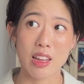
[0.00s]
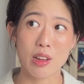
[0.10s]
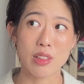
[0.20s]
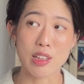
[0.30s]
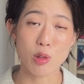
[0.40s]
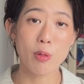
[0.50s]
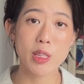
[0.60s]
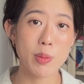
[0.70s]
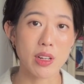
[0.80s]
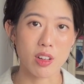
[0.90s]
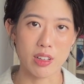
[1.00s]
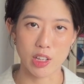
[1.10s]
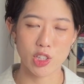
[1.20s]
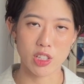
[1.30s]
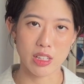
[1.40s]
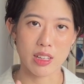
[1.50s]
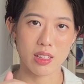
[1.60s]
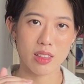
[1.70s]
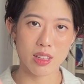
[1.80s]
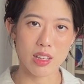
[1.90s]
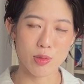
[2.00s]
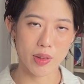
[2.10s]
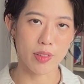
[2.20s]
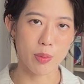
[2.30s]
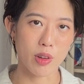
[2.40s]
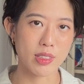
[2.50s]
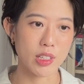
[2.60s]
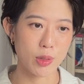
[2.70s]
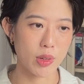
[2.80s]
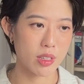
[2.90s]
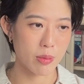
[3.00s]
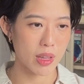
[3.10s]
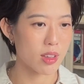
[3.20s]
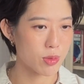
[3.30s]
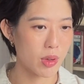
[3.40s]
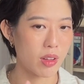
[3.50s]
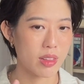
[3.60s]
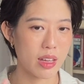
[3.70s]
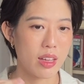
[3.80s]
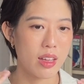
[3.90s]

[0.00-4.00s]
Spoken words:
there's always been a connection, and I think that's one of the points that she wanted to make as well, that